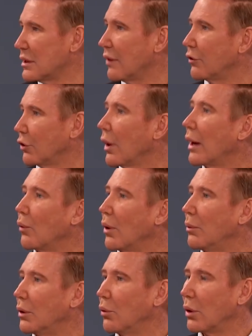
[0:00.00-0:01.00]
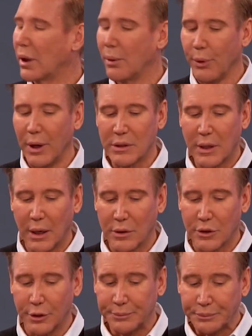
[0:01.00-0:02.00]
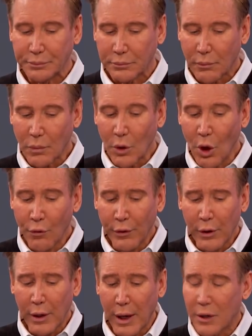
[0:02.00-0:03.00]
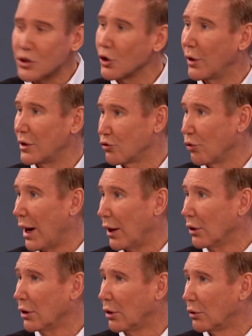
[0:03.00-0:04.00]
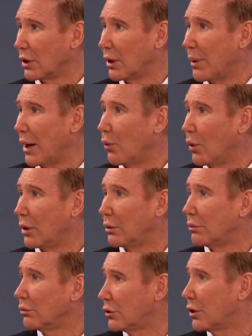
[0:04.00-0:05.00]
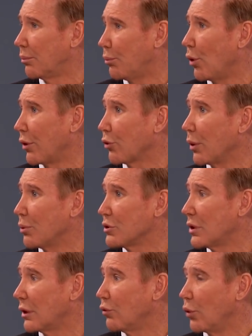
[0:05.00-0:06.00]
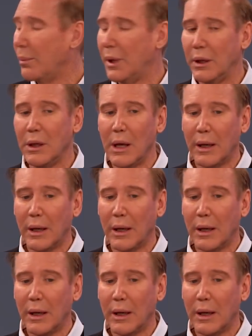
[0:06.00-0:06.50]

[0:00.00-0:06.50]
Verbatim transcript: seven or eight women will get breast cancer, Ovarian cancer is rarer, only about 1.3% of women